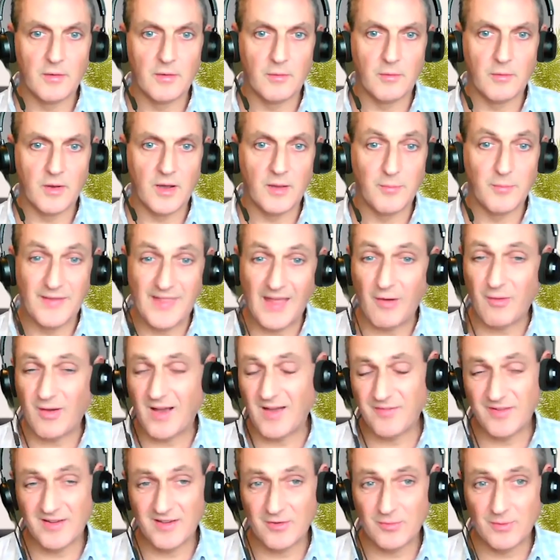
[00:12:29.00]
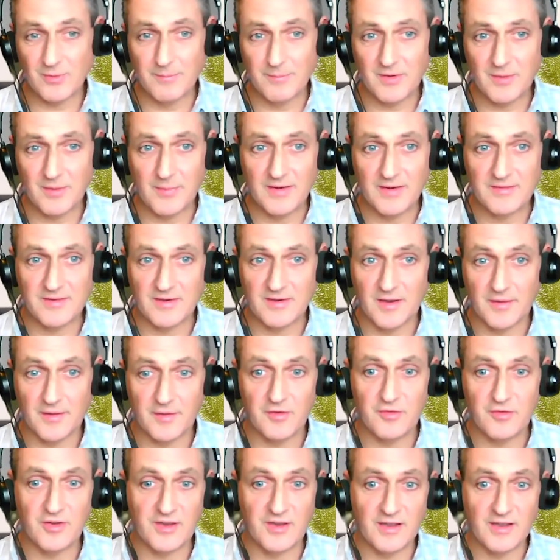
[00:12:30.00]
and without having to implement another
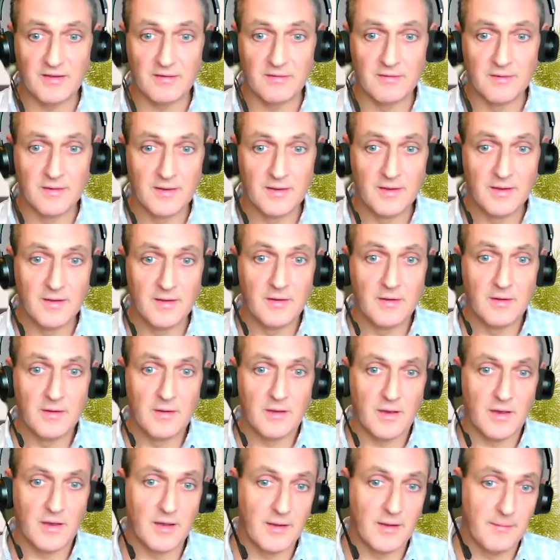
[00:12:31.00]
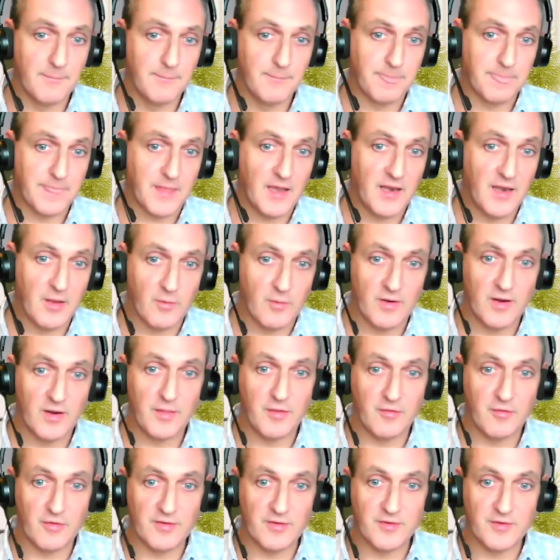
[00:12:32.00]
GL.
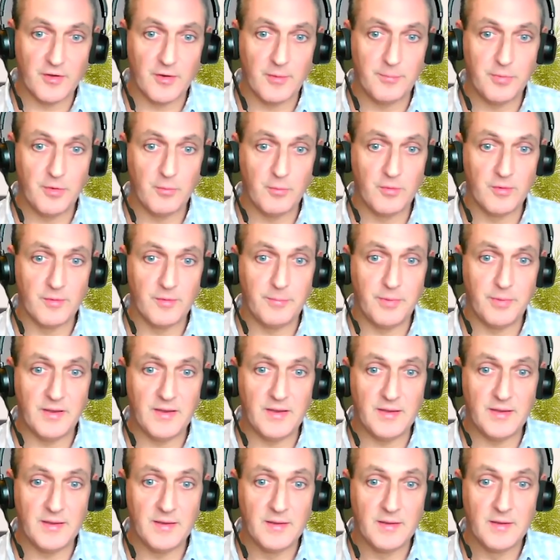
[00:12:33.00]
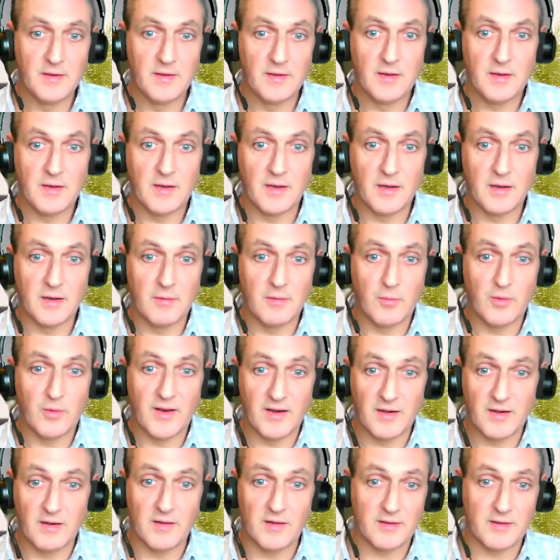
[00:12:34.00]
Another example would be, I'd
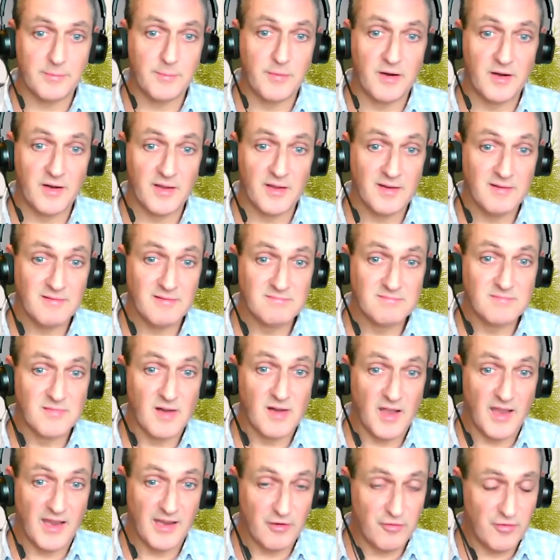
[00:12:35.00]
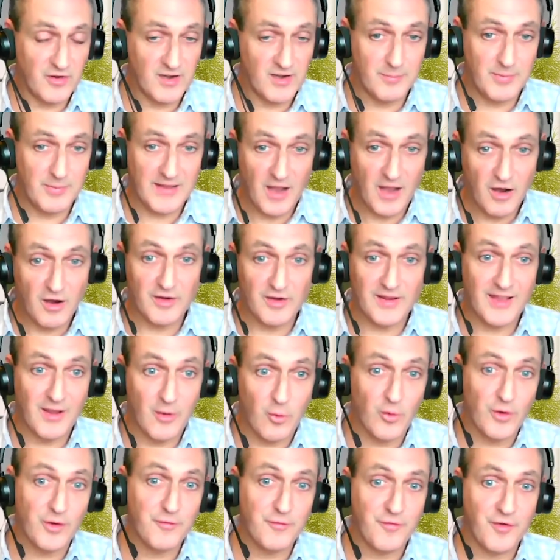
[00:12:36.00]
like my incredibly highly
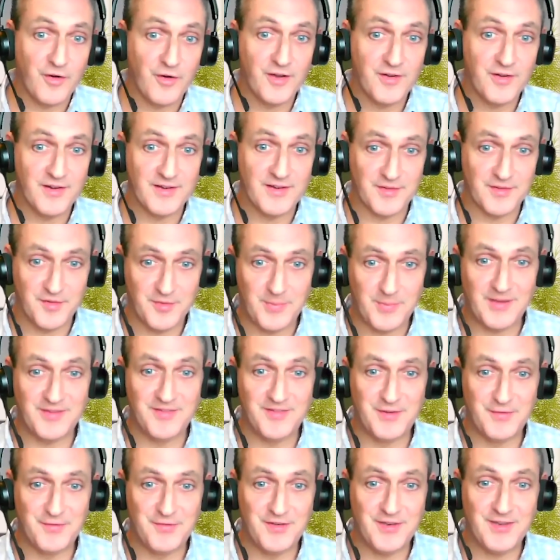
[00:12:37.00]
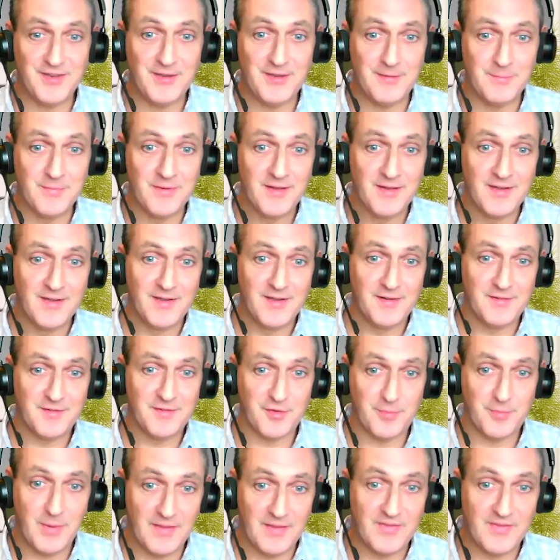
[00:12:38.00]
qualified and expensive team to
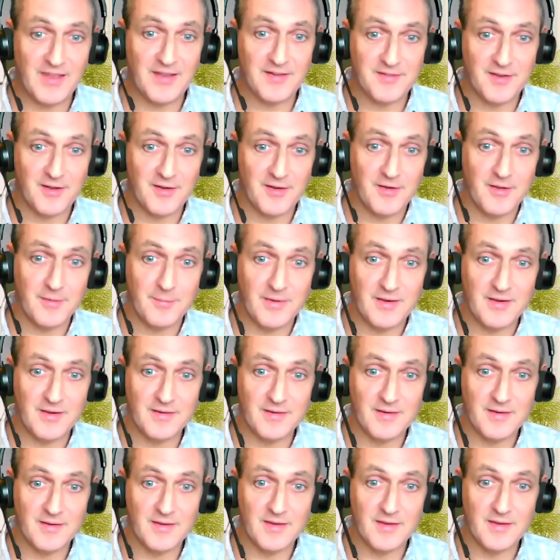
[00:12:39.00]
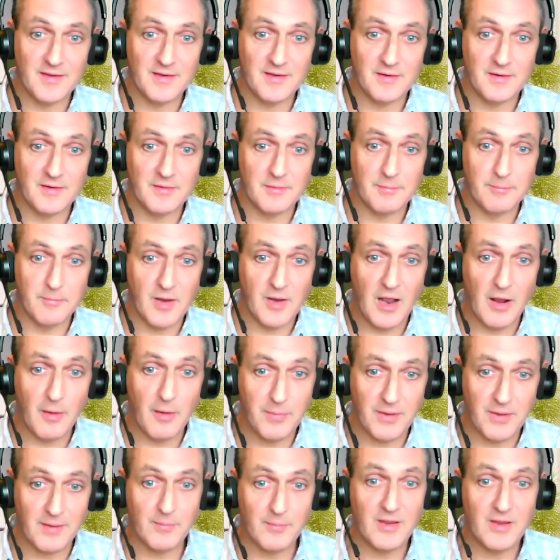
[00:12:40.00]
spend their time in
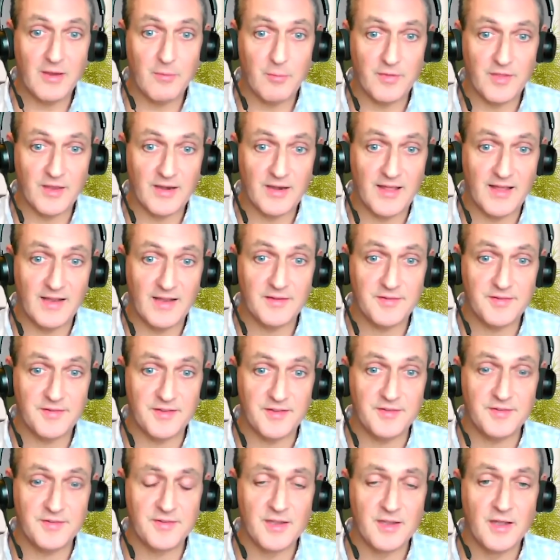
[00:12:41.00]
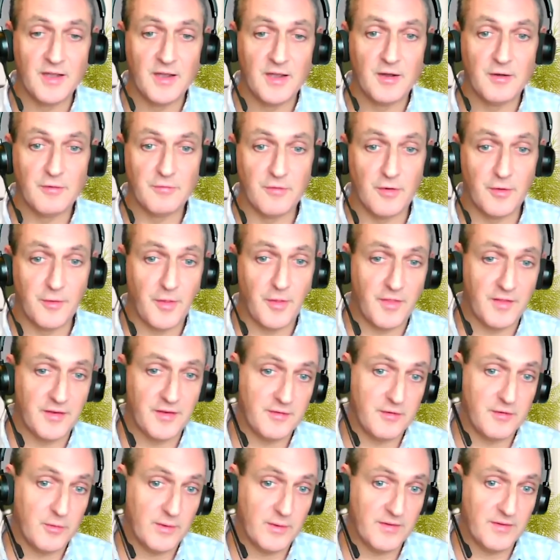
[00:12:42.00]
helping me with analysis rather than
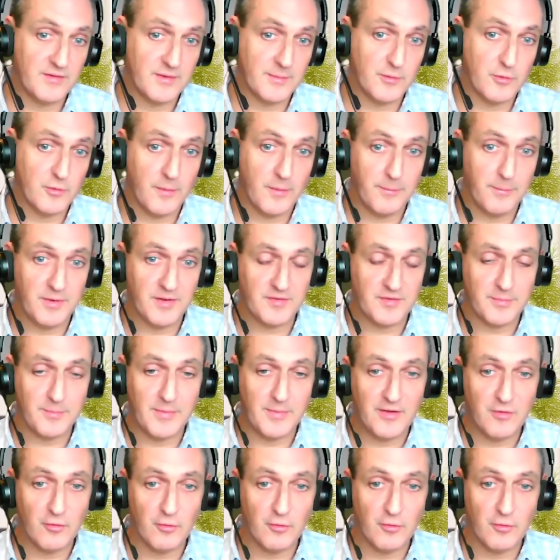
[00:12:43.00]
doing some complex manual